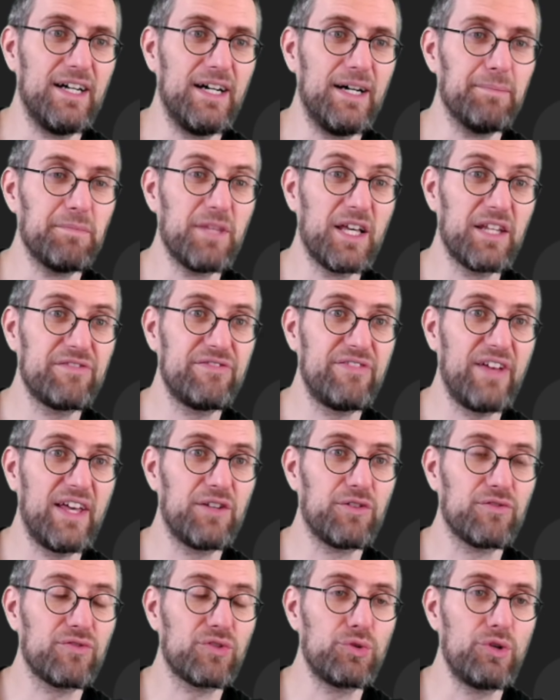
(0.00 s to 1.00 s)
I'm not a fan
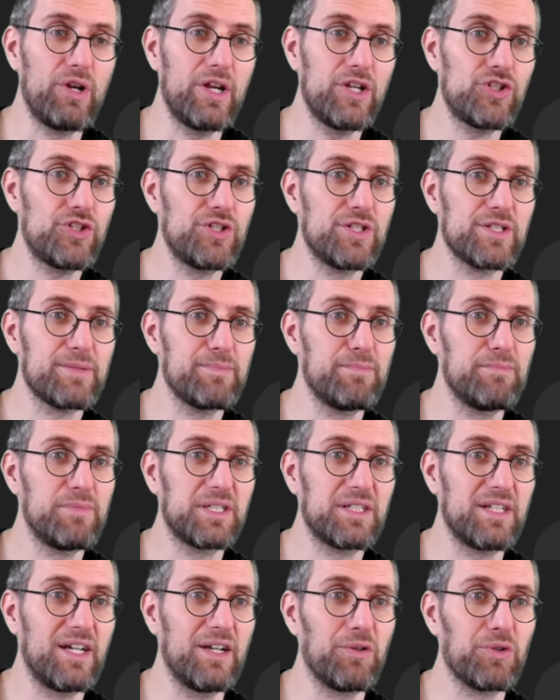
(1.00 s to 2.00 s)
of creationism,
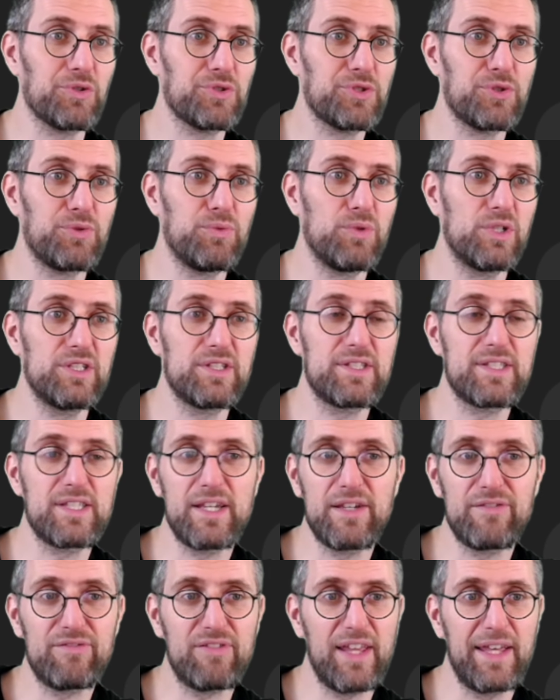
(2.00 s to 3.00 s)
but I also want to
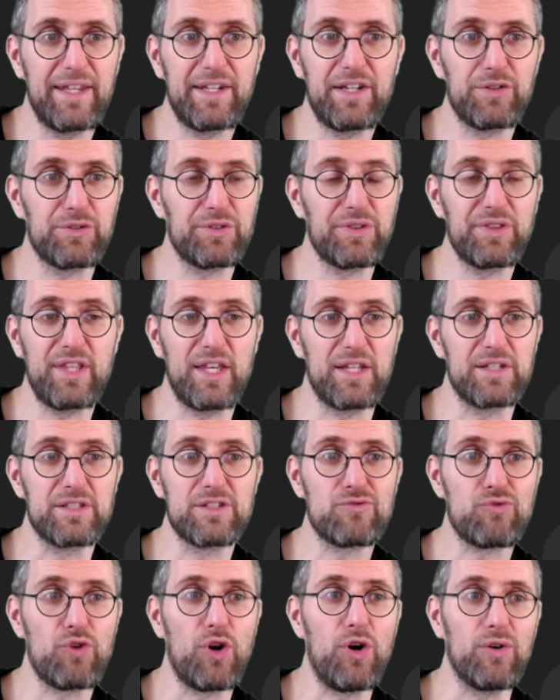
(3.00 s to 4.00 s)
say flat out that
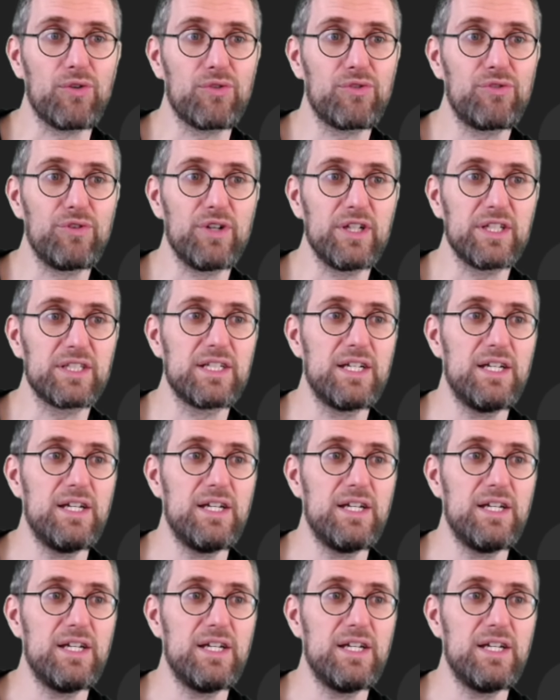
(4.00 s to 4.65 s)
it's wrong, right?